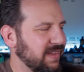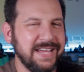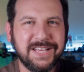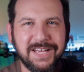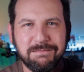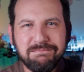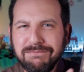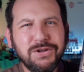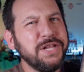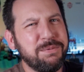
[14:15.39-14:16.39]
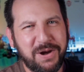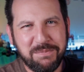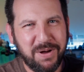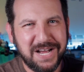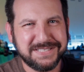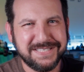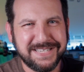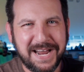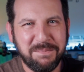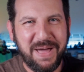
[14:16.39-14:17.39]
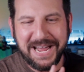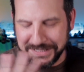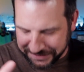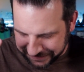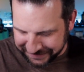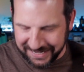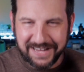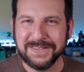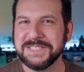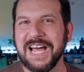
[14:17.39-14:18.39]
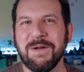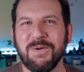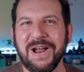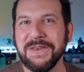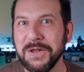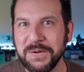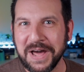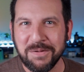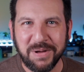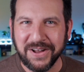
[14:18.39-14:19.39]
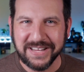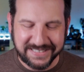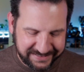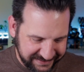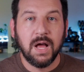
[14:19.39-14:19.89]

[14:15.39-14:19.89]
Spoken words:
Like, really great box design and packaging design this time around, no doubt about it.